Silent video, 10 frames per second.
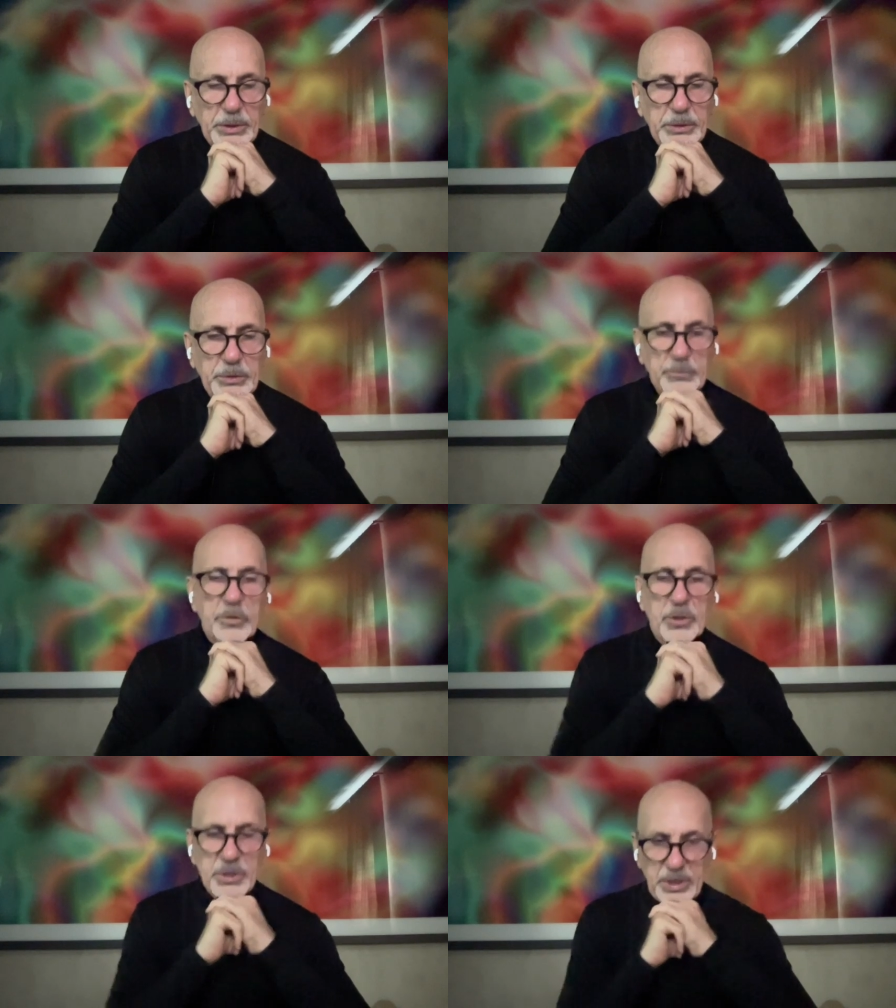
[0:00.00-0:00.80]

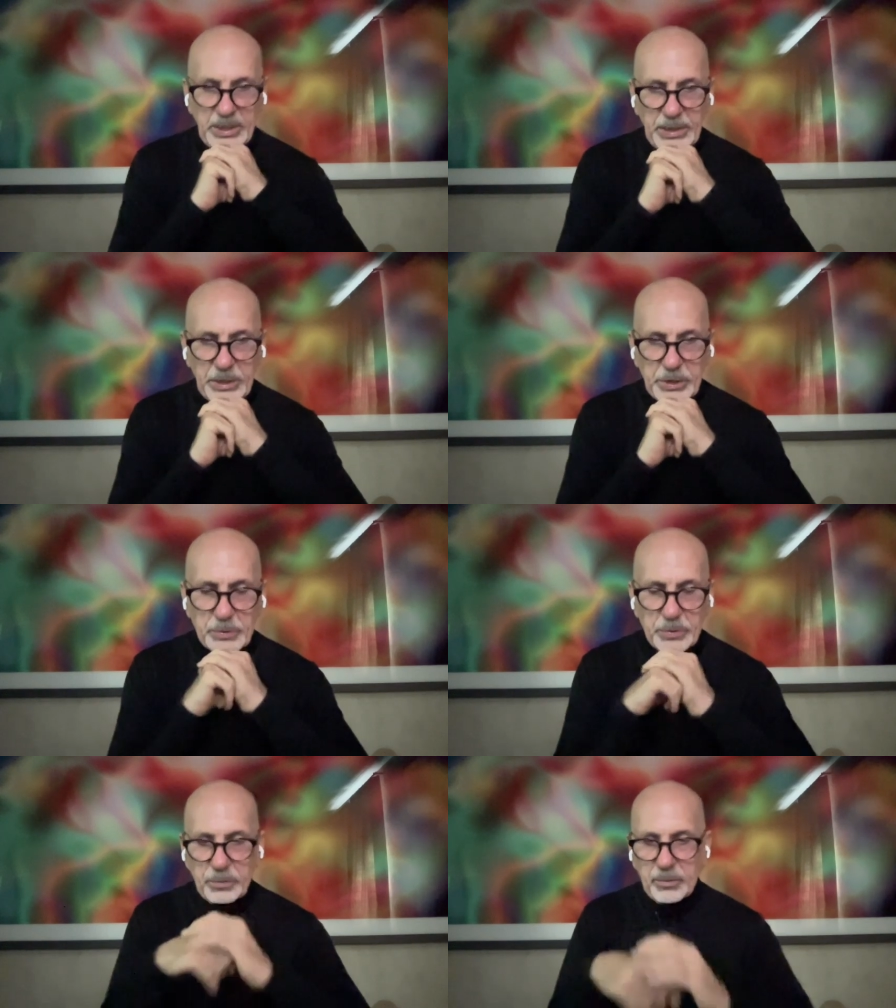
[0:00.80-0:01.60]
diversity
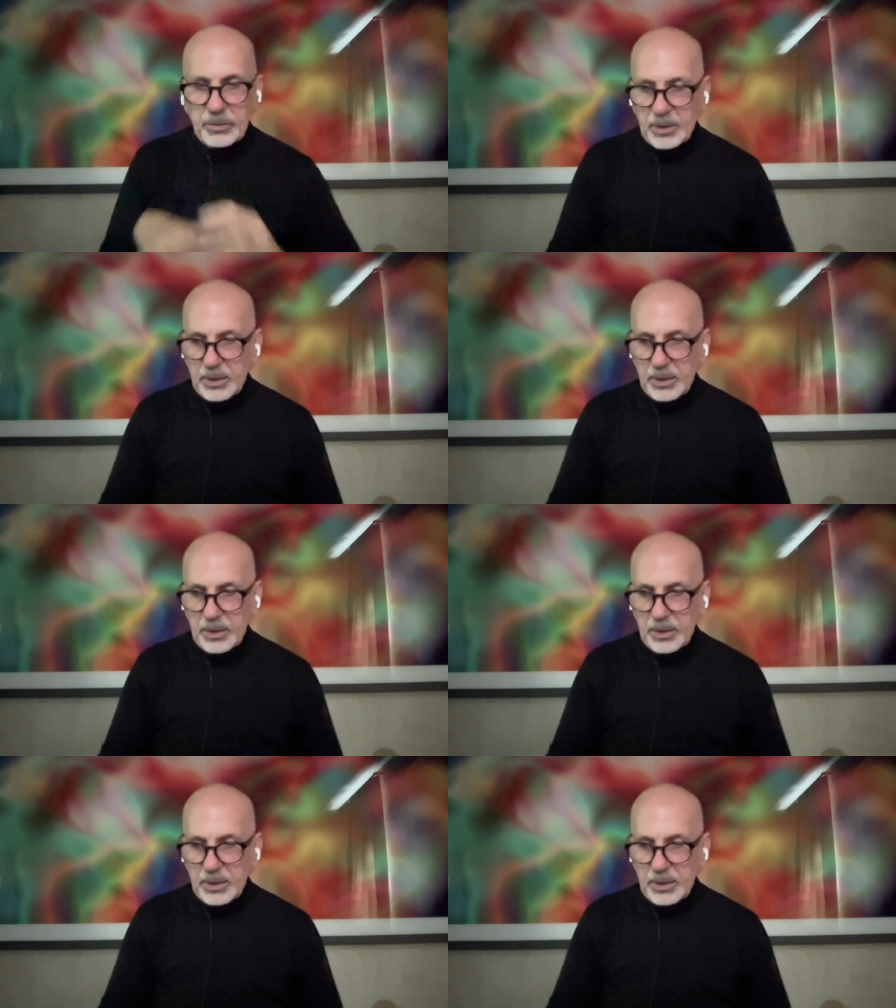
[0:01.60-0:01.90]
issues,